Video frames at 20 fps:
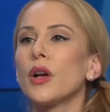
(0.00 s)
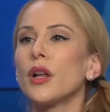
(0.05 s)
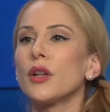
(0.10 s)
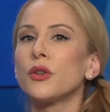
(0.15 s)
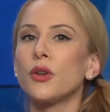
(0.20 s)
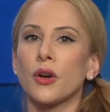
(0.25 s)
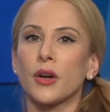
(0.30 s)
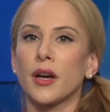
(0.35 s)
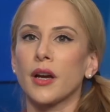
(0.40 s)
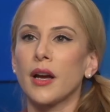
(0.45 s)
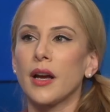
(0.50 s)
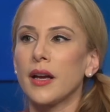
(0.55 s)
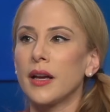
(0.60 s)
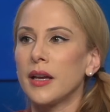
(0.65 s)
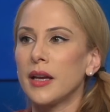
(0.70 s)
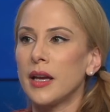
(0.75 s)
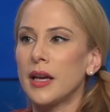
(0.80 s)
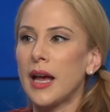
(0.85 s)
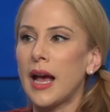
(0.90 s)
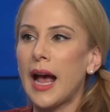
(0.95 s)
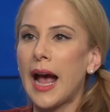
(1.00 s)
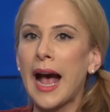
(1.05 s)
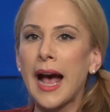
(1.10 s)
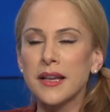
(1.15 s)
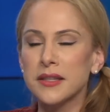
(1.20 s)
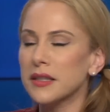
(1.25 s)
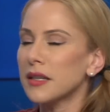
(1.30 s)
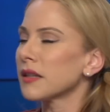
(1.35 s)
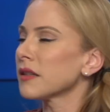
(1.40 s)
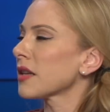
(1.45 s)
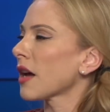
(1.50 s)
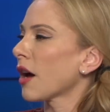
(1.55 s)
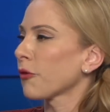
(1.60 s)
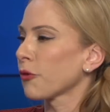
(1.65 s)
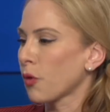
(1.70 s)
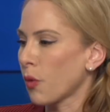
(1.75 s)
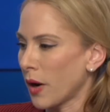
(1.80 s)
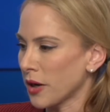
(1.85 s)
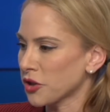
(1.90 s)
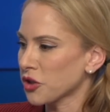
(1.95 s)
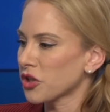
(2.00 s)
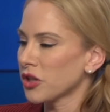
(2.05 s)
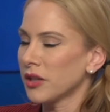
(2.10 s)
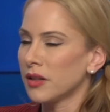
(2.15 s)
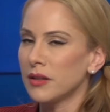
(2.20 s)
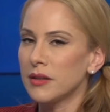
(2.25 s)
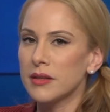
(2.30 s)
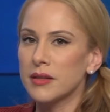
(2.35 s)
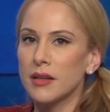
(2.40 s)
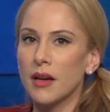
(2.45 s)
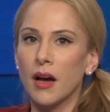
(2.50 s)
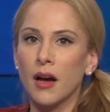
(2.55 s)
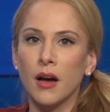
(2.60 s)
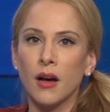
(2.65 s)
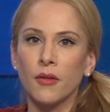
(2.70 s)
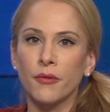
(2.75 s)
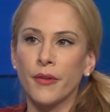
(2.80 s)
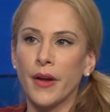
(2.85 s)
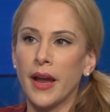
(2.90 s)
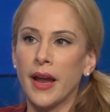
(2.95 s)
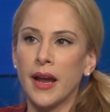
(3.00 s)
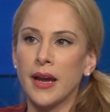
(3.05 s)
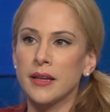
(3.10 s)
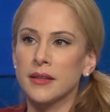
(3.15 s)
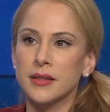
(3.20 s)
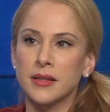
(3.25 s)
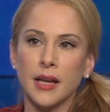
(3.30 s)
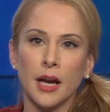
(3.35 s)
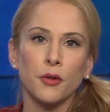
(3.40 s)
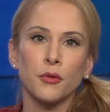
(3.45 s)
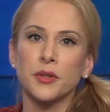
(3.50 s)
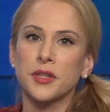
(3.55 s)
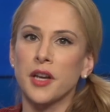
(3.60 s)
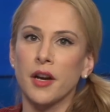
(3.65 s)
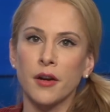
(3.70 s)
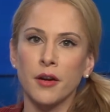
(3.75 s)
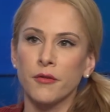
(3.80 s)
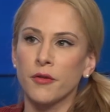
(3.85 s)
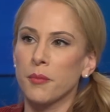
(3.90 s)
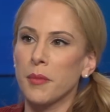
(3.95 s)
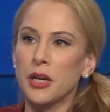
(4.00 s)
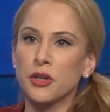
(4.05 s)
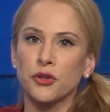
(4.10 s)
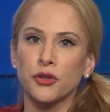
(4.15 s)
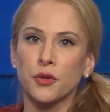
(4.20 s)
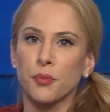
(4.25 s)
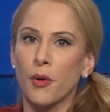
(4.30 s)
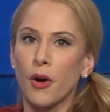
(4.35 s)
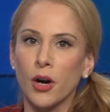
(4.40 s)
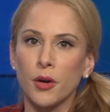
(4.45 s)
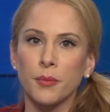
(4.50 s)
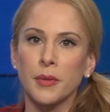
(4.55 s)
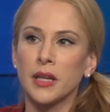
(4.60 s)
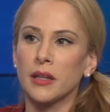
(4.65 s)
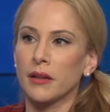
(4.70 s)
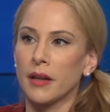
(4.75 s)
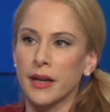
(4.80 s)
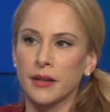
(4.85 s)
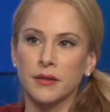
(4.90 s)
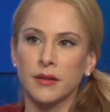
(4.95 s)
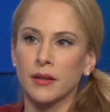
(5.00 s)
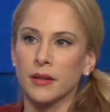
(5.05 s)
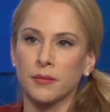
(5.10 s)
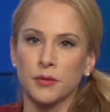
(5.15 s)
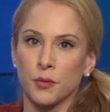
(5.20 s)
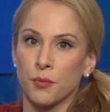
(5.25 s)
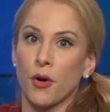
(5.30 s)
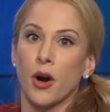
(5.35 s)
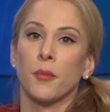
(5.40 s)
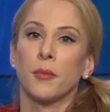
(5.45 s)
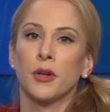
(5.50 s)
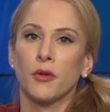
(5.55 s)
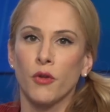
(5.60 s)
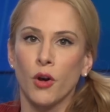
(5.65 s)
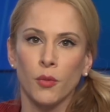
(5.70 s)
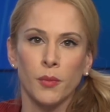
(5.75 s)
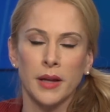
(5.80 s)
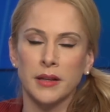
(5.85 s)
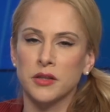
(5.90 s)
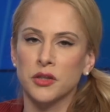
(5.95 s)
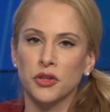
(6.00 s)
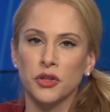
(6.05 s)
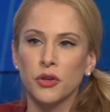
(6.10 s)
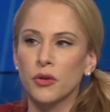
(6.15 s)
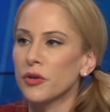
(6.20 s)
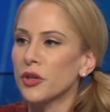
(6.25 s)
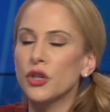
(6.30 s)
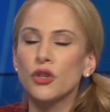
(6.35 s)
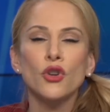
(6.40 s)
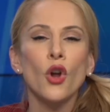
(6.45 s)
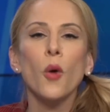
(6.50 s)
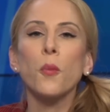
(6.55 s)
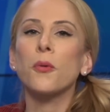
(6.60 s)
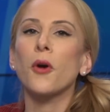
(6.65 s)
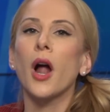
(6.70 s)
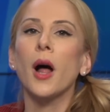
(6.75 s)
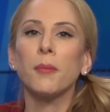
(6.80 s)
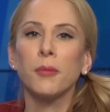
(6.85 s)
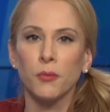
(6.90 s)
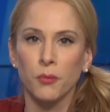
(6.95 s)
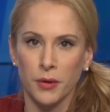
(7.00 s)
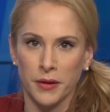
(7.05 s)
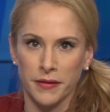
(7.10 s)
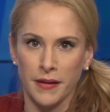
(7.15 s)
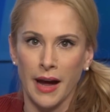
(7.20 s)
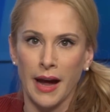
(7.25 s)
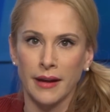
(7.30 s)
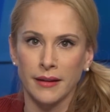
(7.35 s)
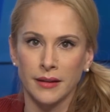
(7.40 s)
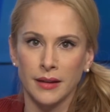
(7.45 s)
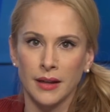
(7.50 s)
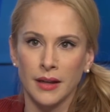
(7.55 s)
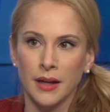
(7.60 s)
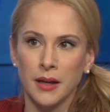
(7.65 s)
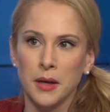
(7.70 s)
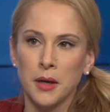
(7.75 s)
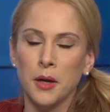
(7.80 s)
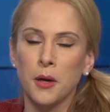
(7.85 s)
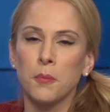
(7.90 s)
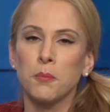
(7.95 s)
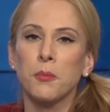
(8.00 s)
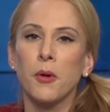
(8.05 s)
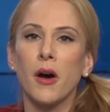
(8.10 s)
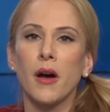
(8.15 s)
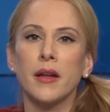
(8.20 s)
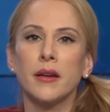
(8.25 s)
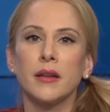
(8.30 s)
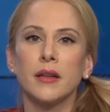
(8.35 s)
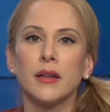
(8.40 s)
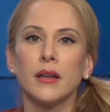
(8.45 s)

look, asking tough questions of a secretary of a major department like the Department of Homeland Security, no problem with that. But